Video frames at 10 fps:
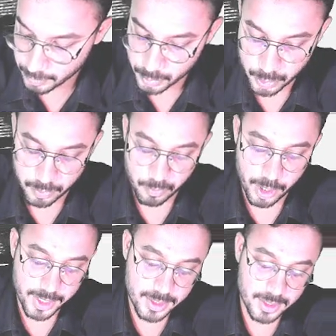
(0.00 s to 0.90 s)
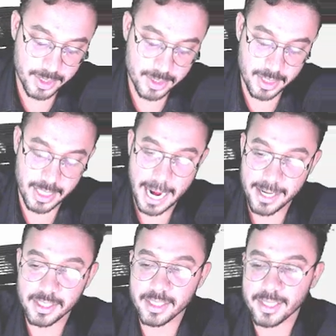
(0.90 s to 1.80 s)
So what is it? Is an
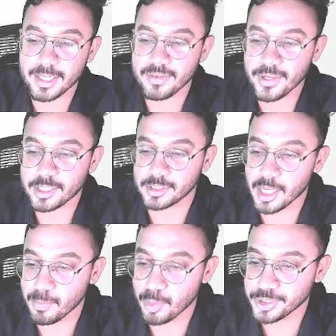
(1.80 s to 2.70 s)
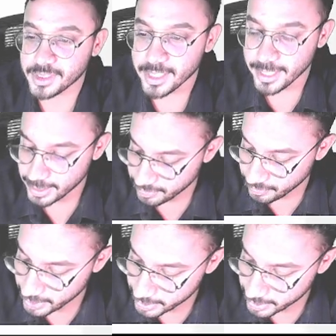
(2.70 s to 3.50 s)
anterior defect or posterior defect?